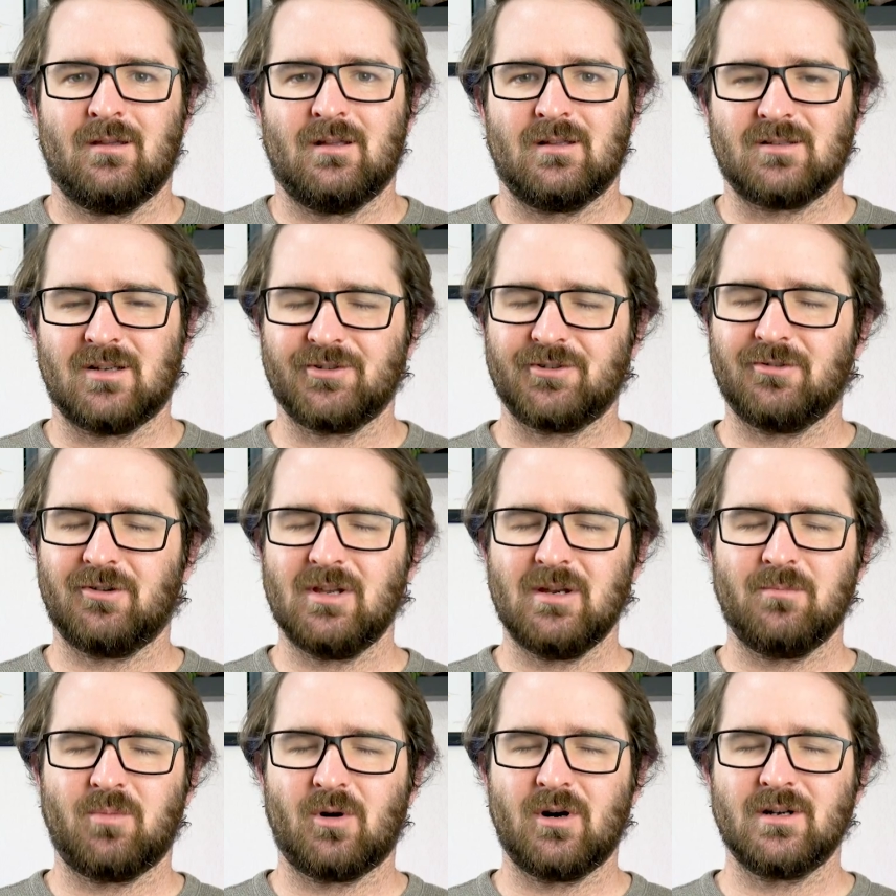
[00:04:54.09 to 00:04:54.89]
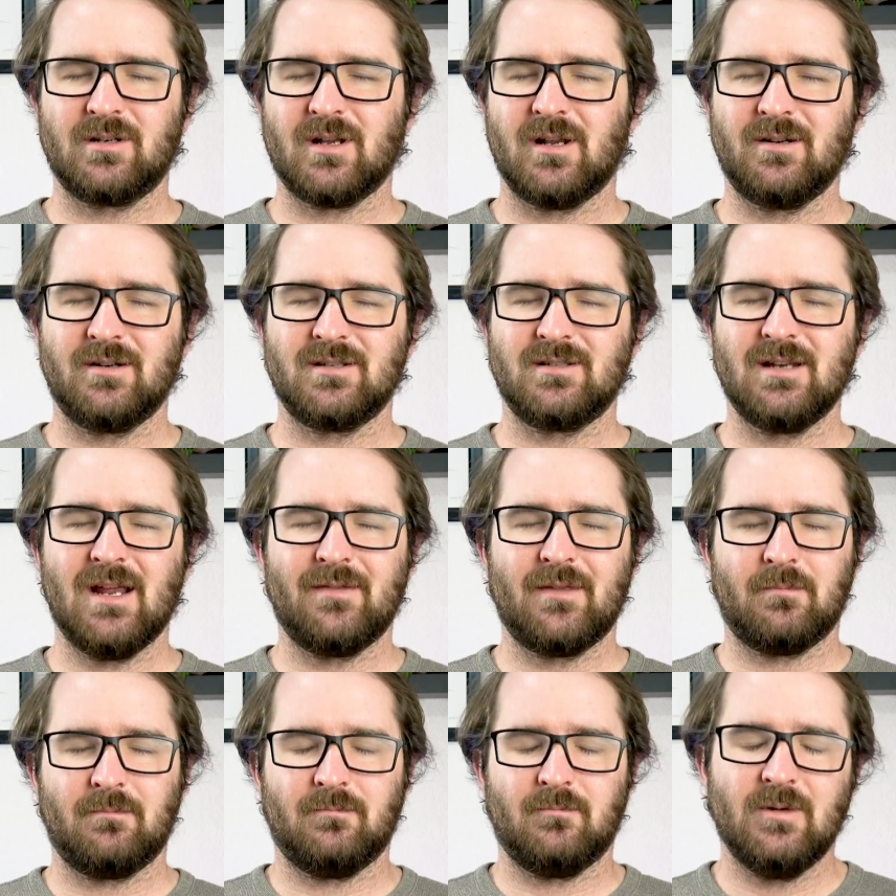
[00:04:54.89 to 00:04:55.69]
It's also really important to
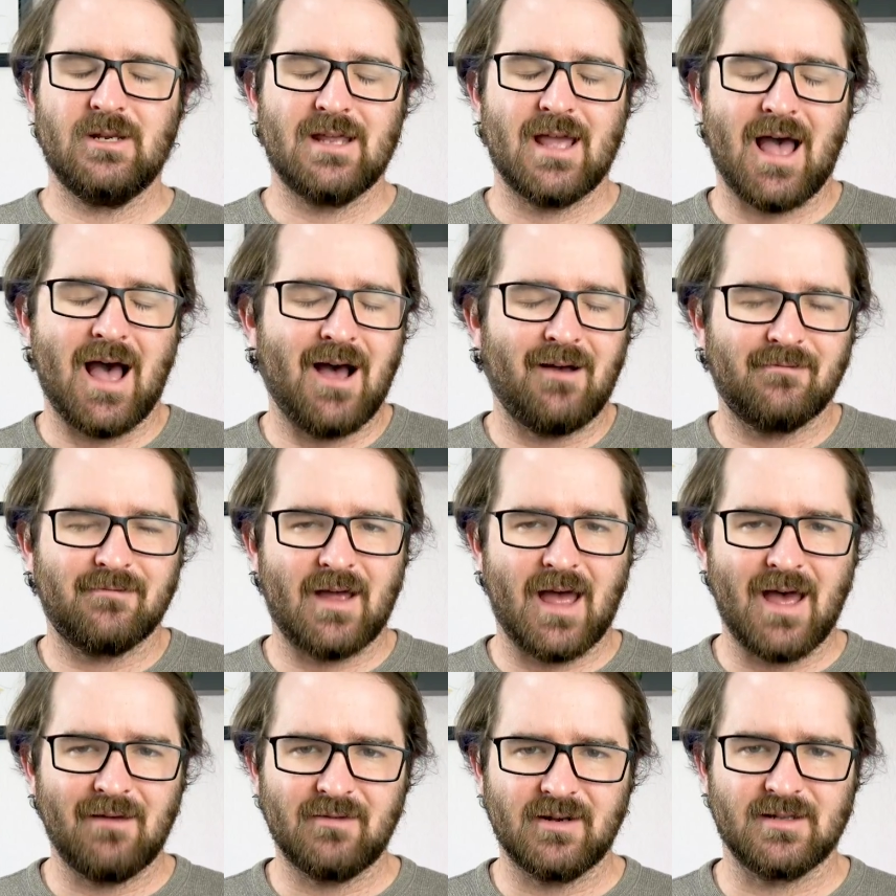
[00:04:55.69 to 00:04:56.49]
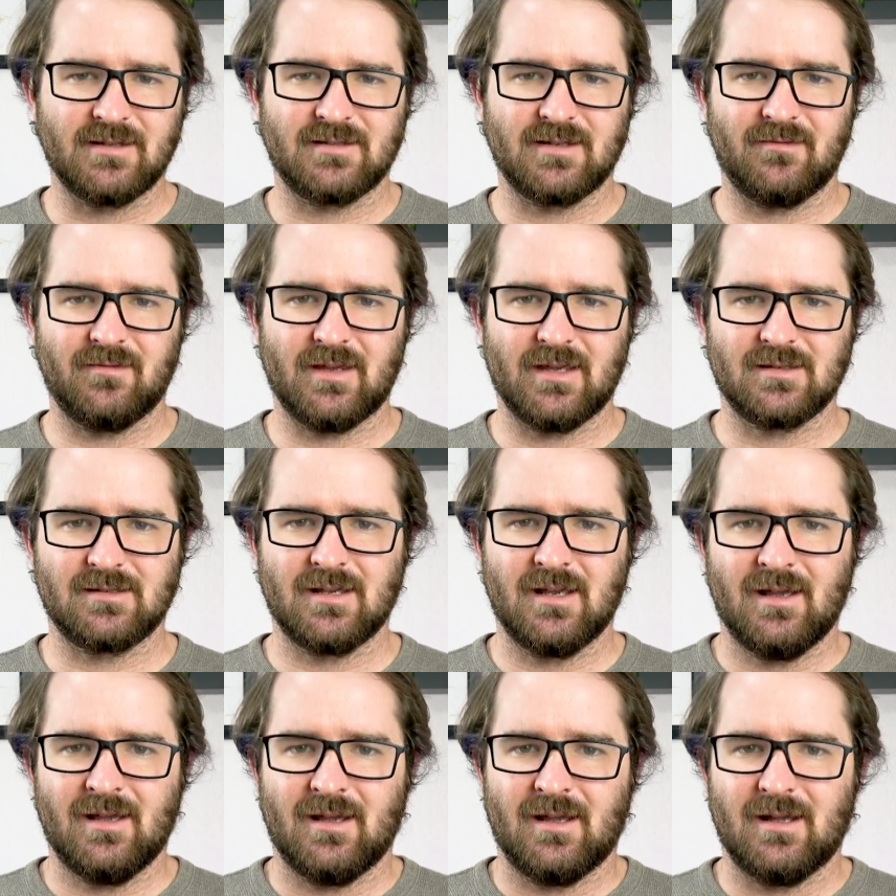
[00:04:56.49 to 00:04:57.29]
understand that we have evidence of
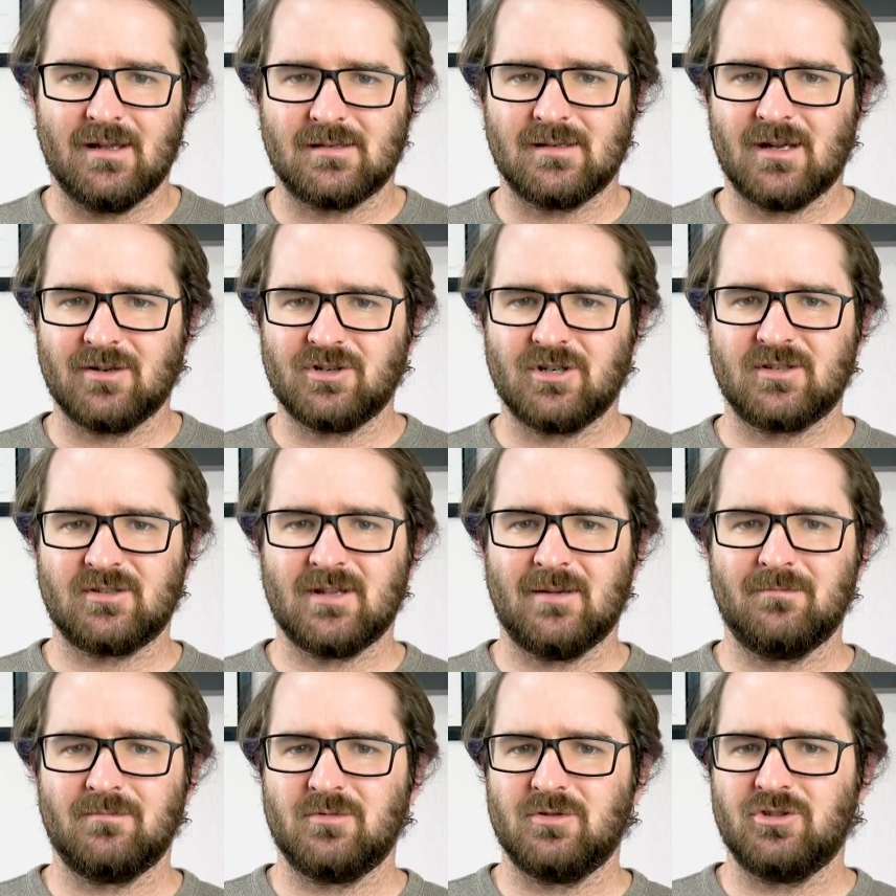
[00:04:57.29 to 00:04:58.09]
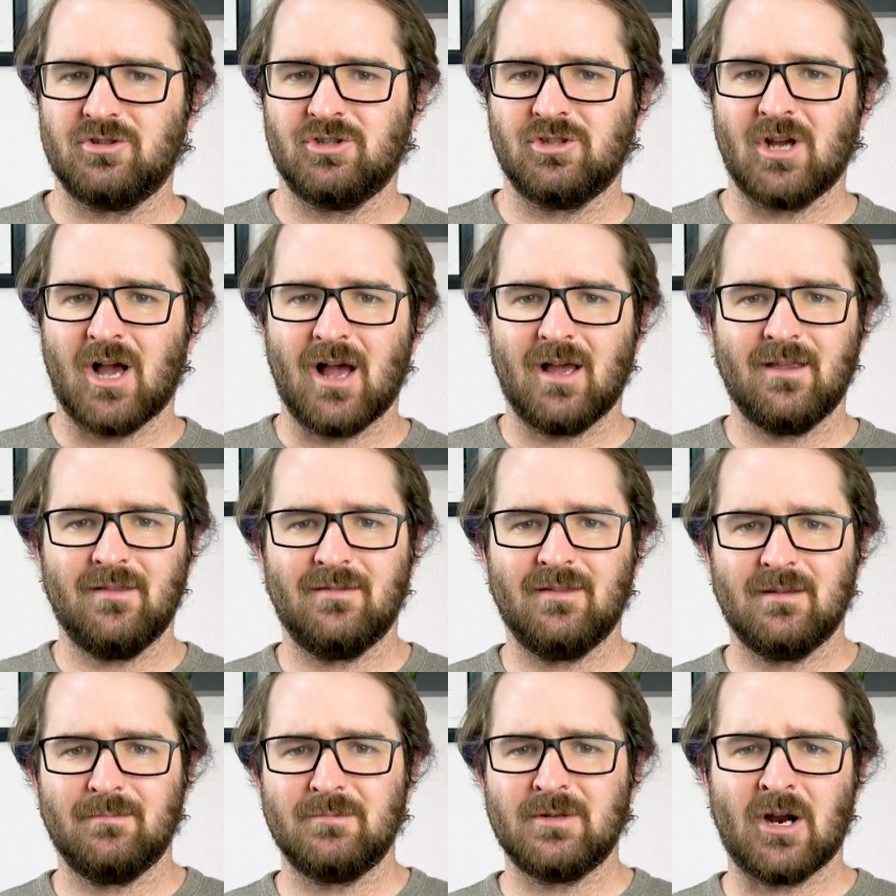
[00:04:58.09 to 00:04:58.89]
this. It's not just some shot
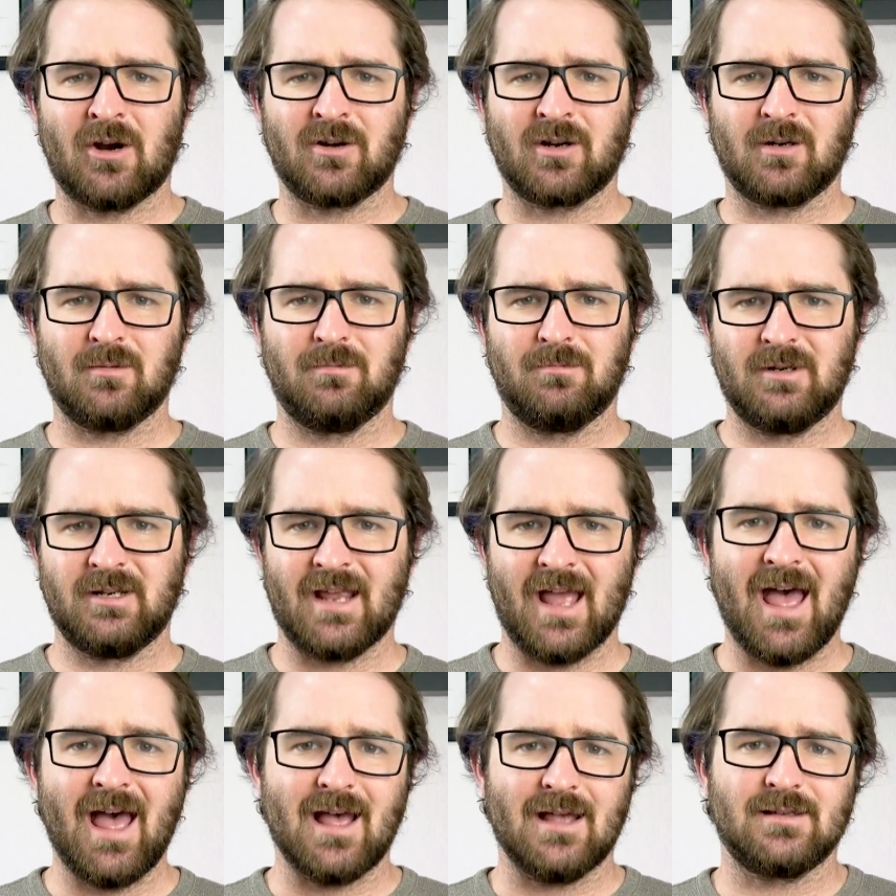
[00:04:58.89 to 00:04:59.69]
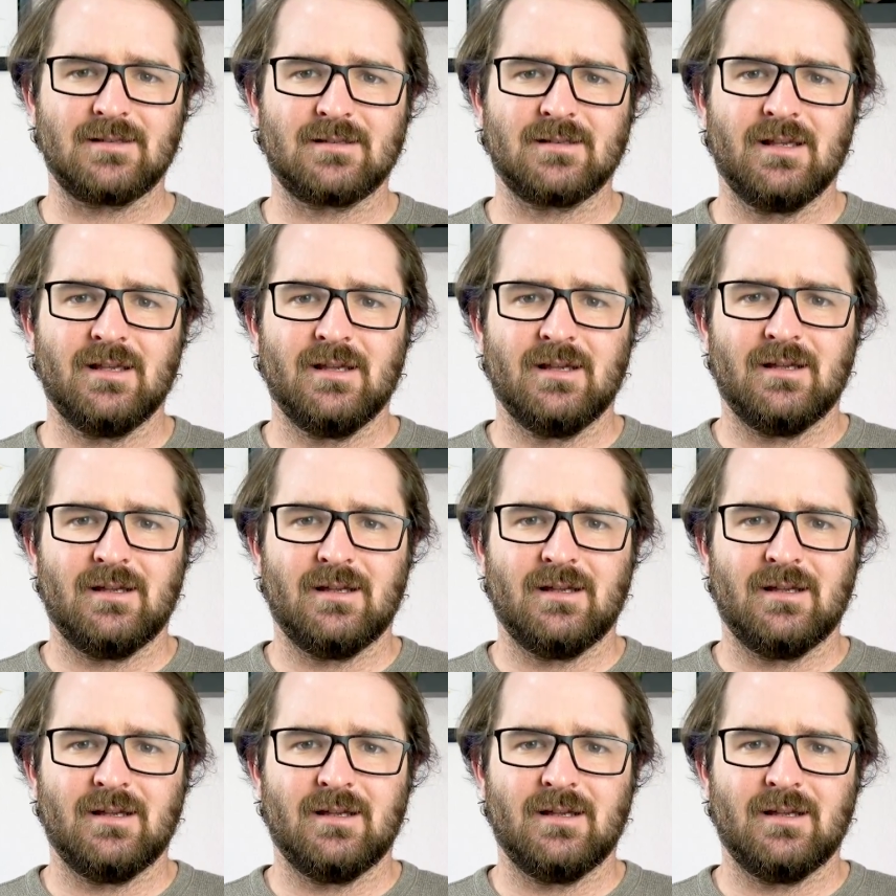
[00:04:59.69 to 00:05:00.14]
in the dark guess.